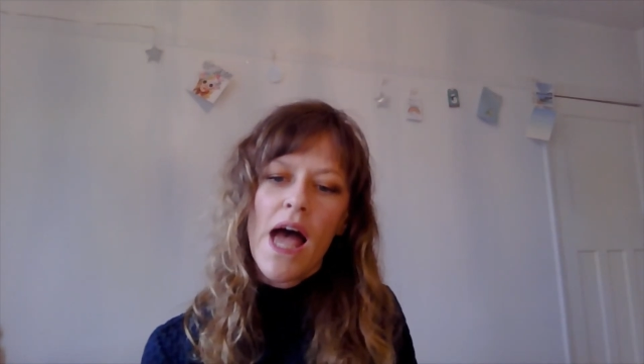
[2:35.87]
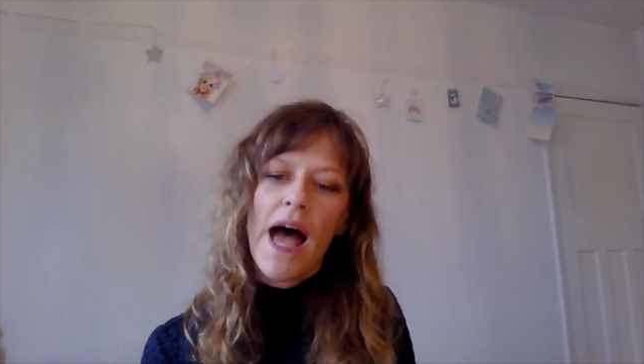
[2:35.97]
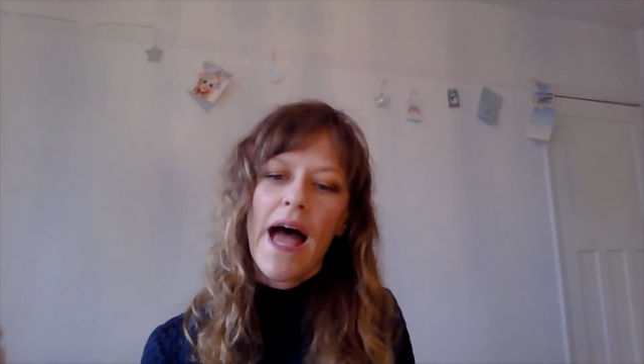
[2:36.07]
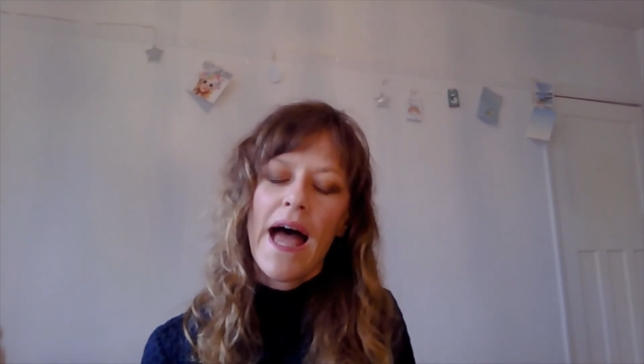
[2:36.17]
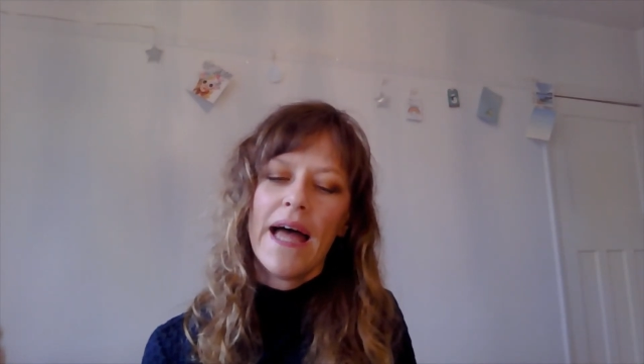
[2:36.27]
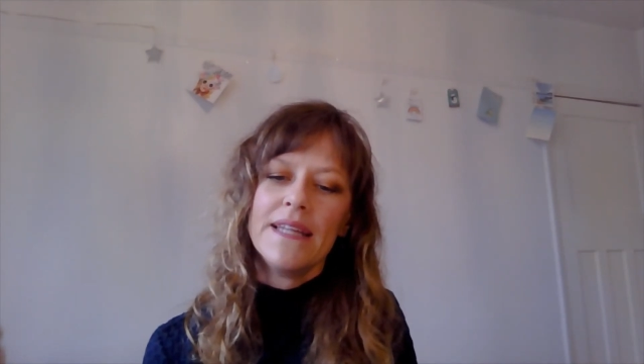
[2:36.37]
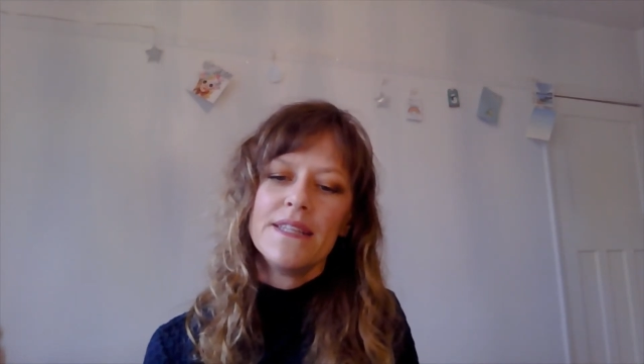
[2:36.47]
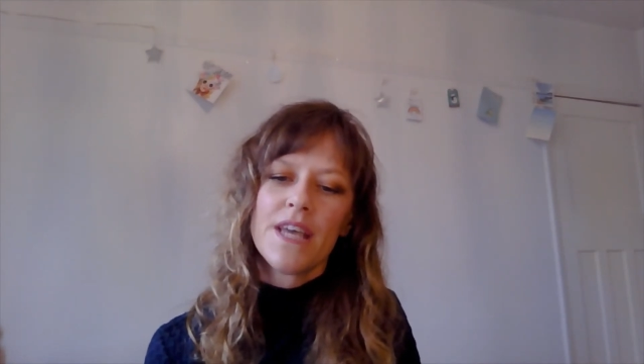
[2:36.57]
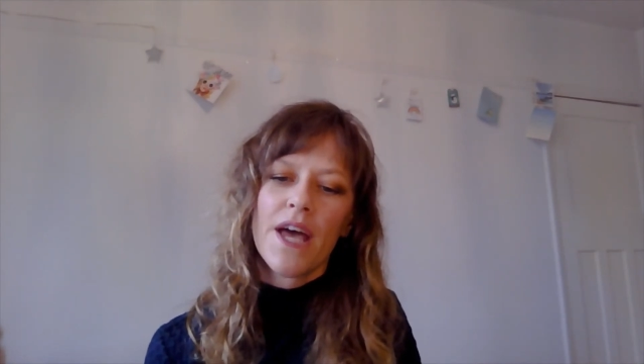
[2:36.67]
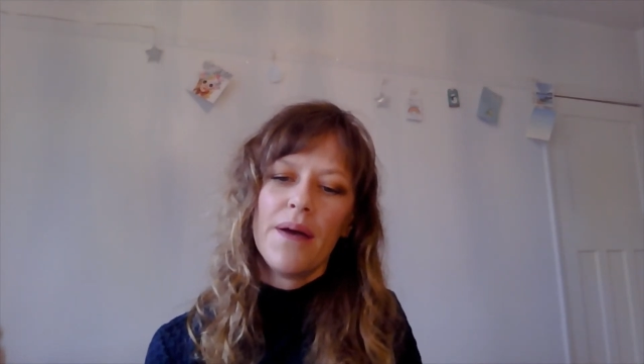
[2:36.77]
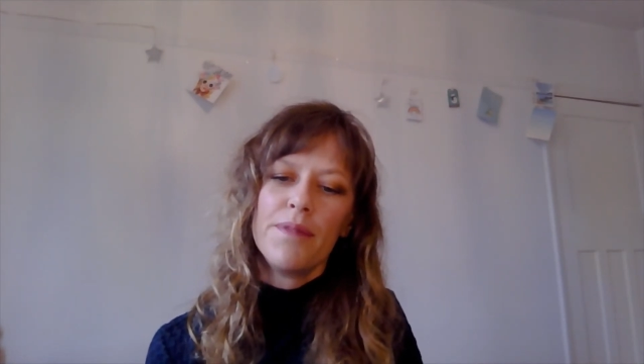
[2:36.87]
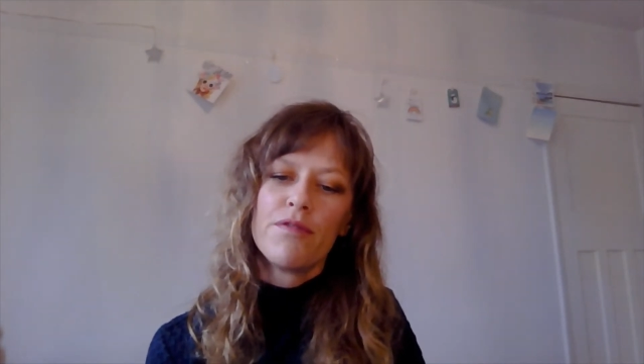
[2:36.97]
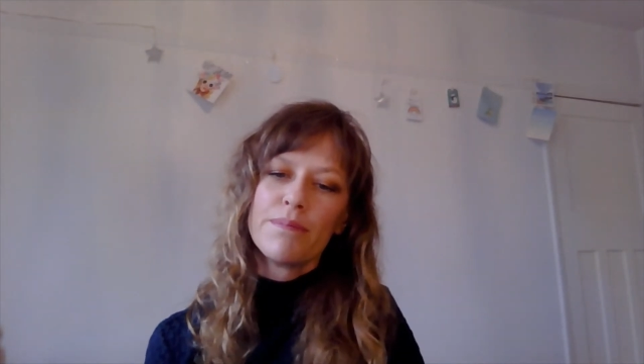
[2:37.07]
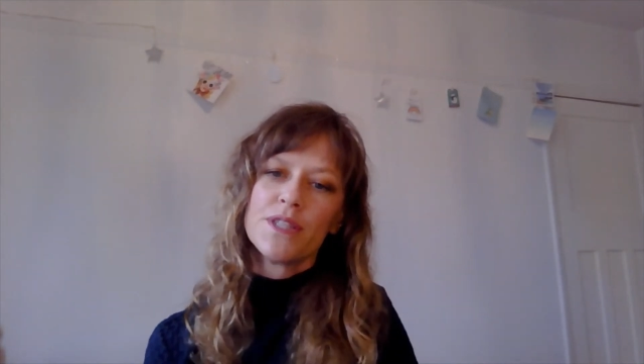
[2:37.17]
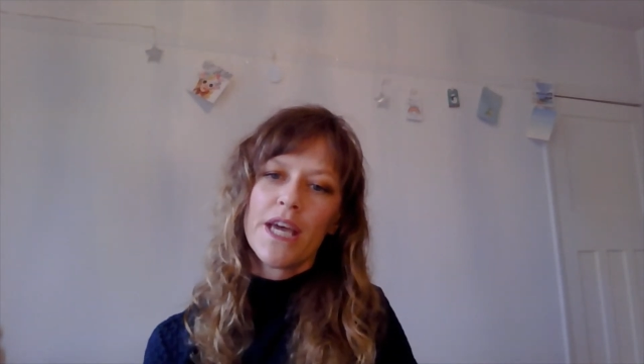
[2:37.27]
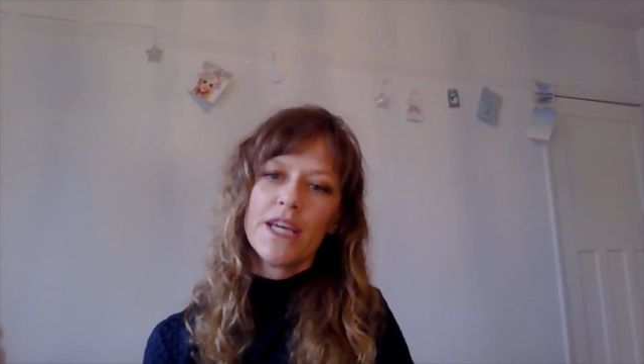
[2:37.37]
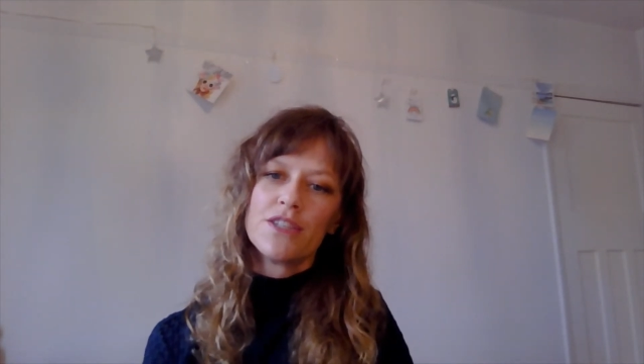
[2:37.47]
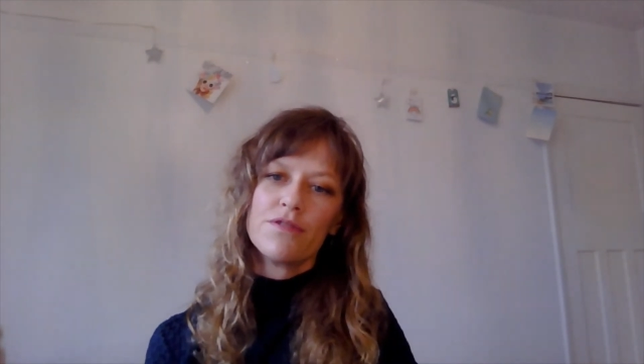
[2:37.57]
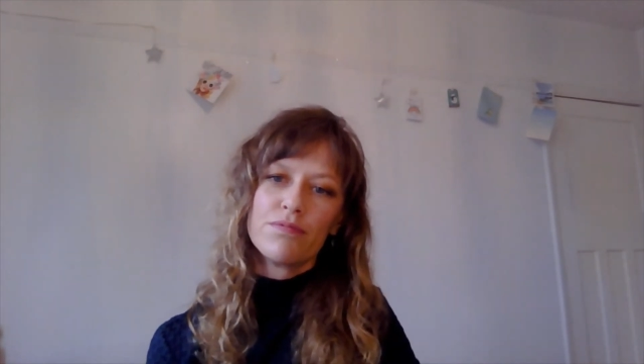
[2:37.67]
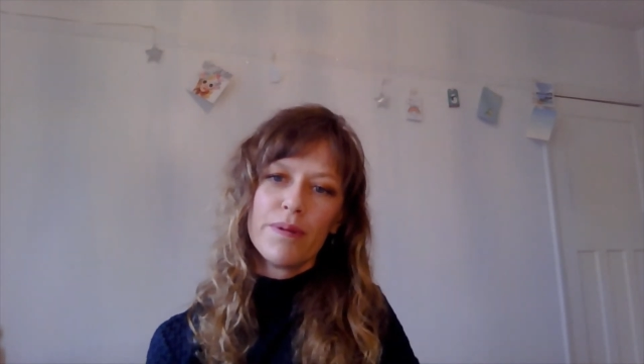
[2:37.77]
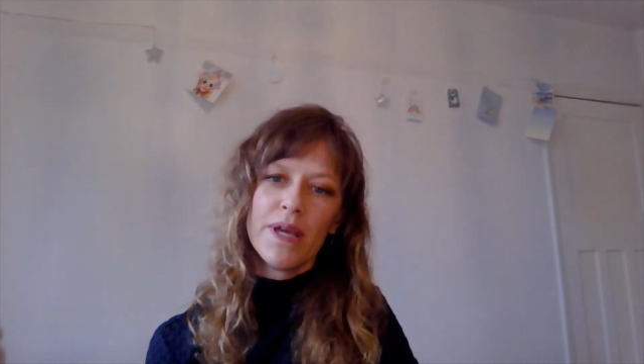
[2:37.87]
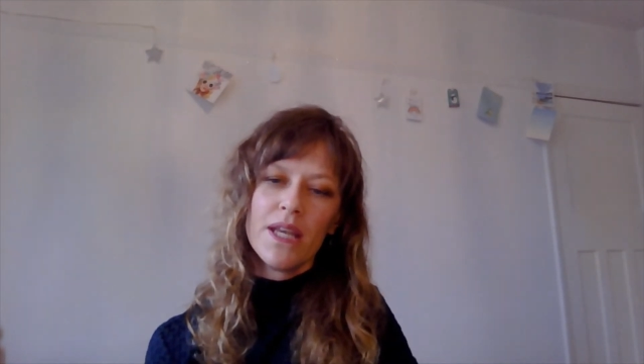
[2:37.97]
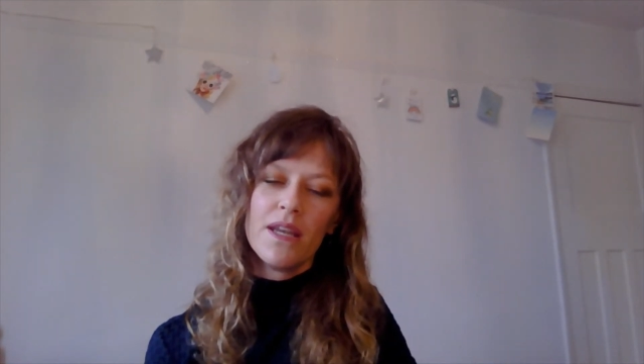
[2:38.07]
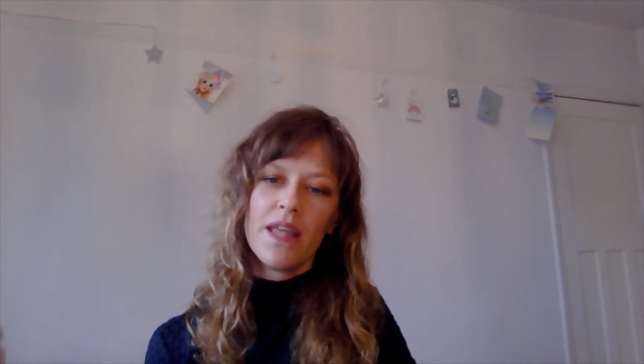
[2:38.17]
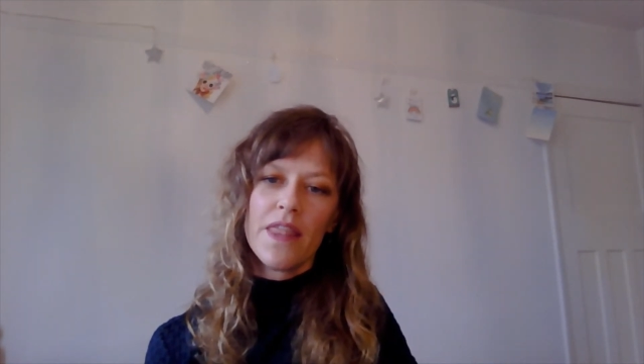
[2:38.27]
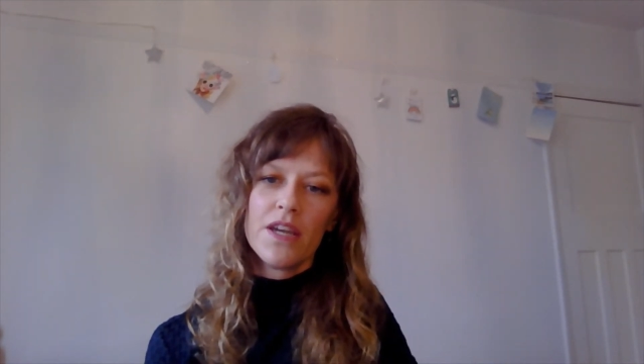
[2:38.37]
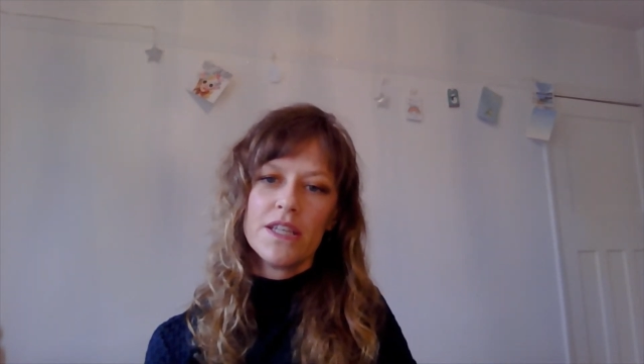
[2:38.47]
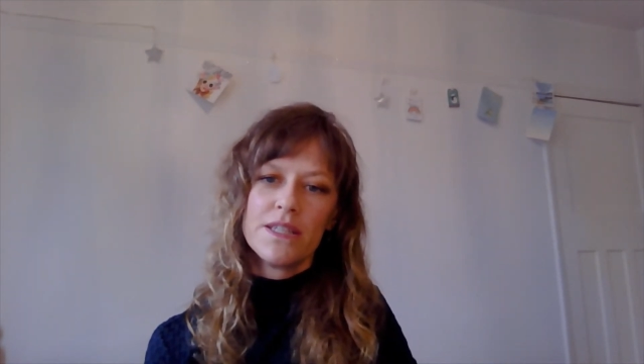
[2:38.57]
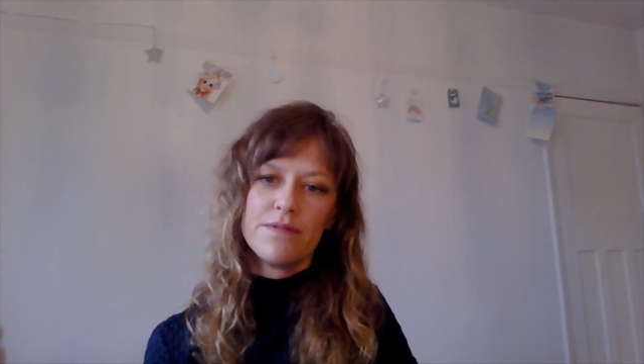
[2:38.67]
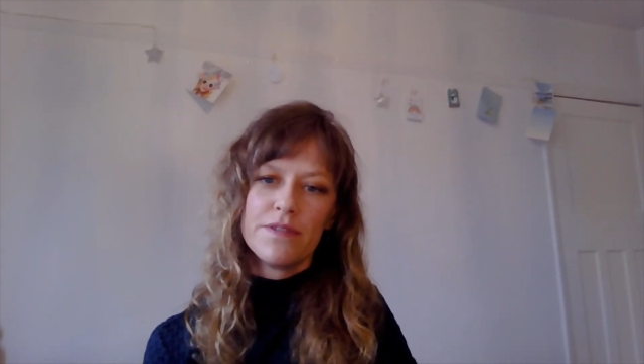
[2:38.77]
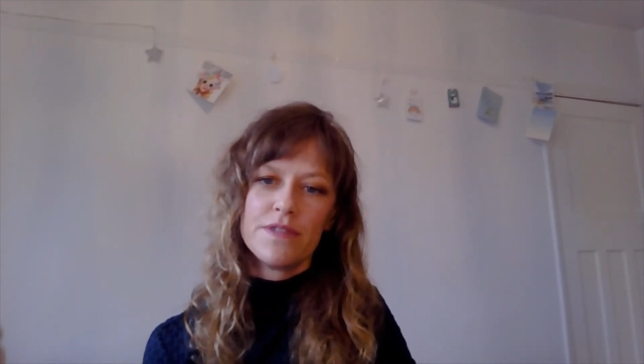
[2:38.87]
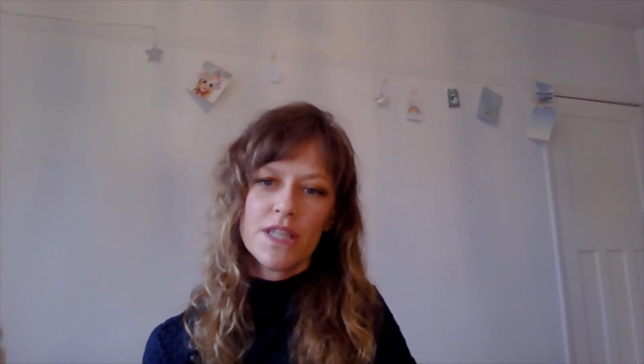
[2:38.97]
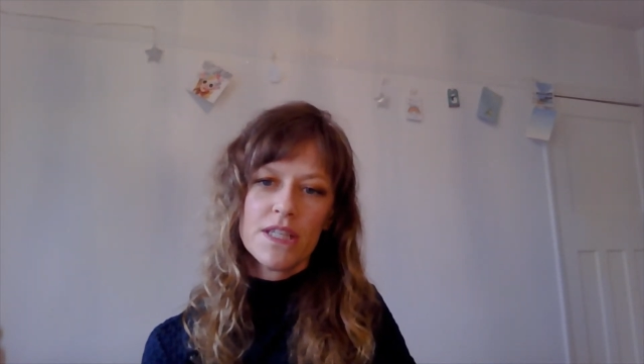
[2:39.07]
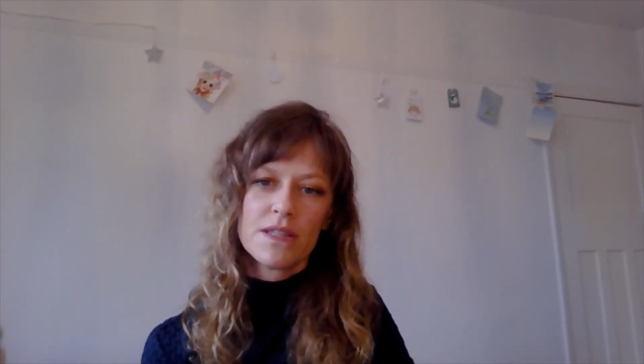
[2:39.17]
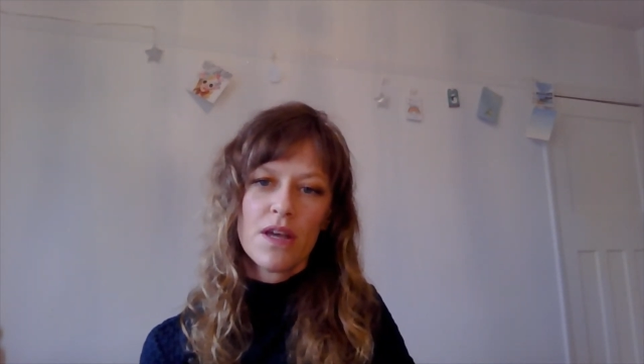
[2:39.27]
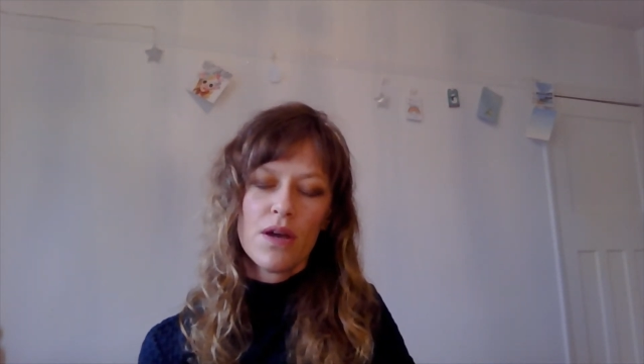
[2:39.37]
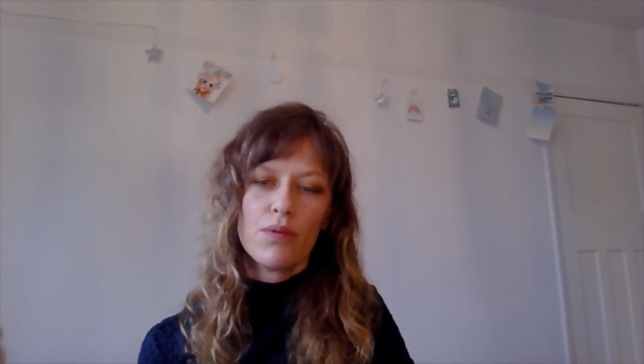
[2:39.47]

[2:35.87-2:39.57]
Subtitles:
And the representation of women in the 1950s